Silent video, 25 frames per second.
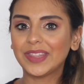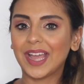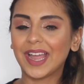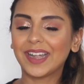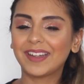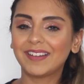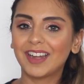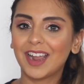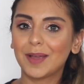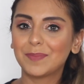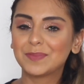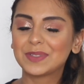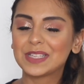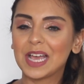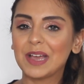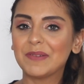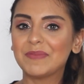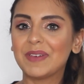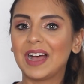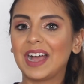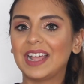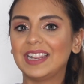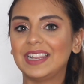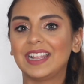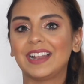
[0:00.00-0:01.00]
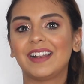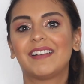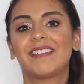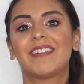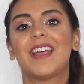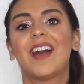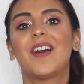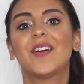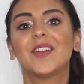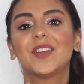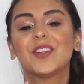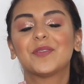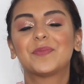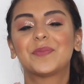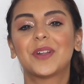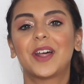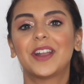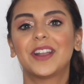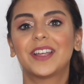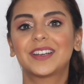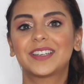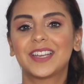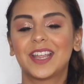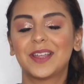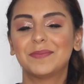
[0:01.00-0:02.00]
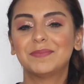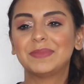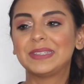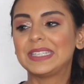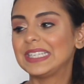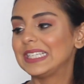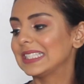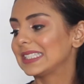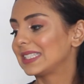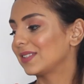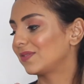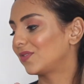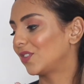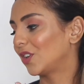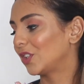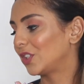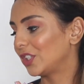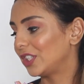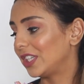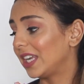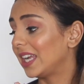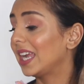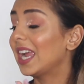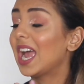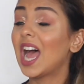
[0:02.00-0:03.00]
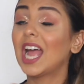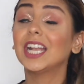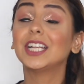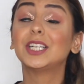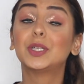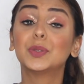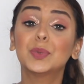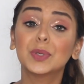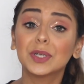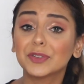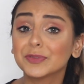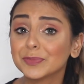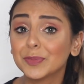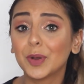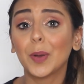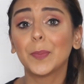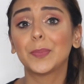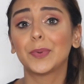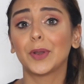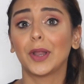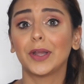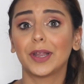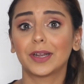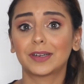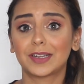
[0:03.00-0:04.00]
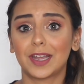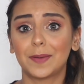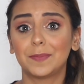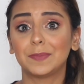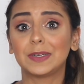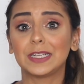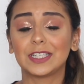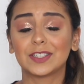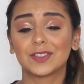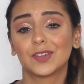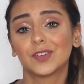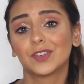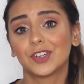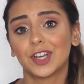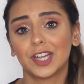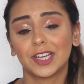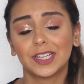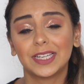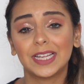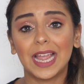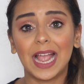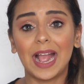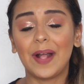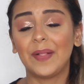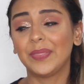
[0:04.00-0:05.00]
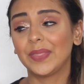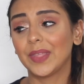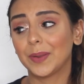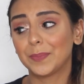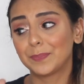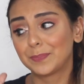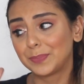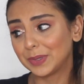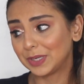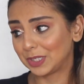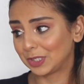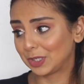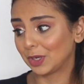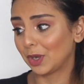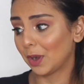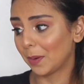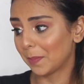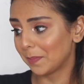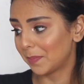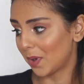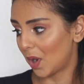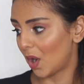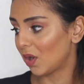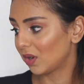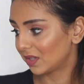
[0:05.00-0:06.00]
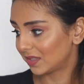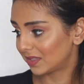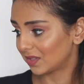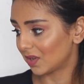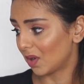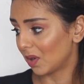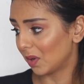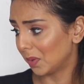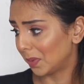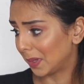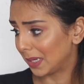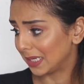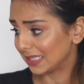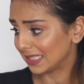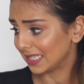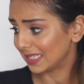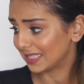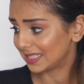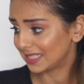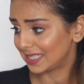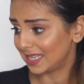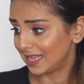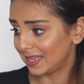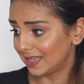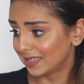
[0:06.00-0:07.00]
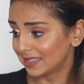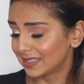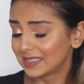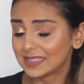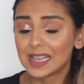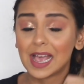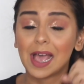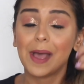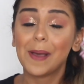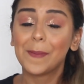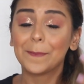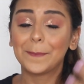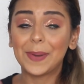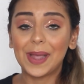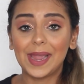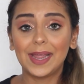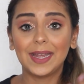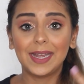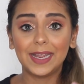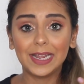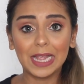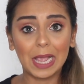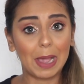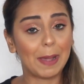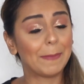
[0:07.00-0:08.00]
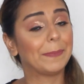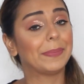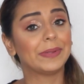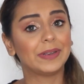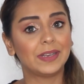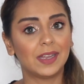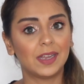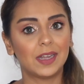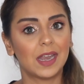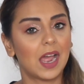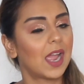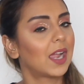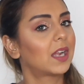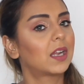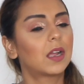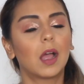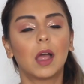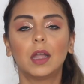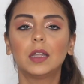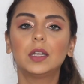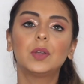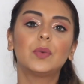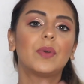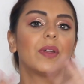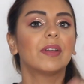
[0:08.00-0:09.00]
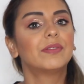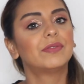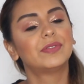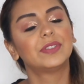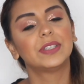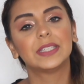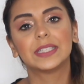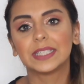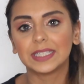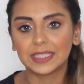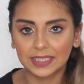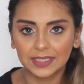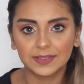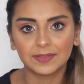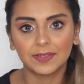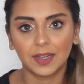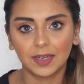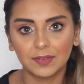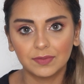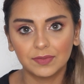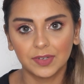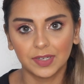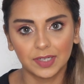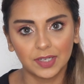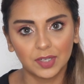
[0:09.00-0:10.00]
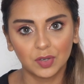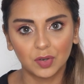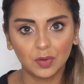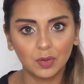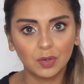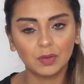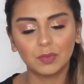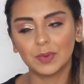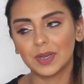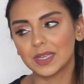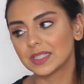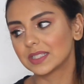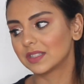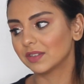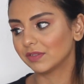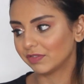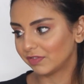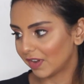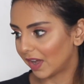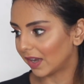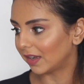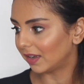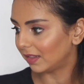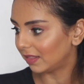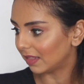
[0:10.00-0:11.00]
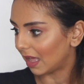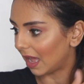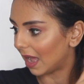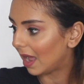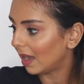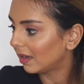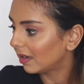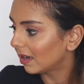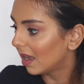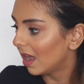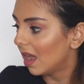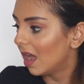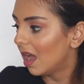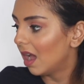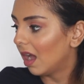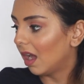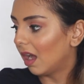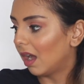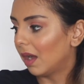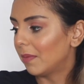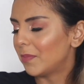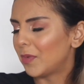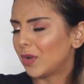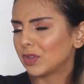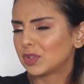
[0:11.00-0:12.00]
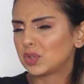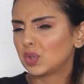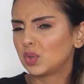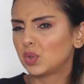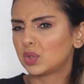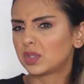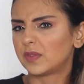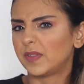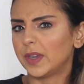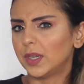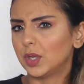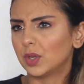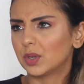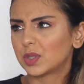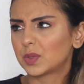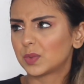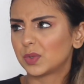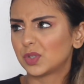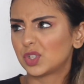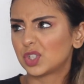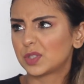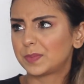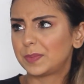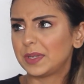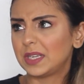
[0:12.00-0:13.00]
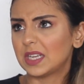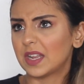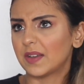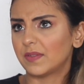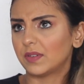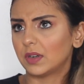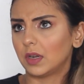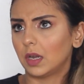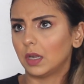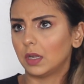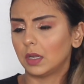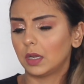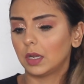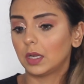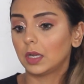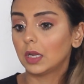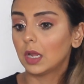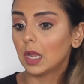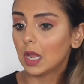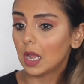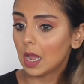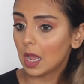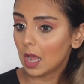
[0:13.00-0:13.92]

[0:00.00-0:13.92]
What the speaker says: That wraps up our little round of product empties for today. I do have more product empties already, and that particular box always has things piling up in it. I can't do everything in one video. Where's the fun in that? Also, those videos will just be never ending.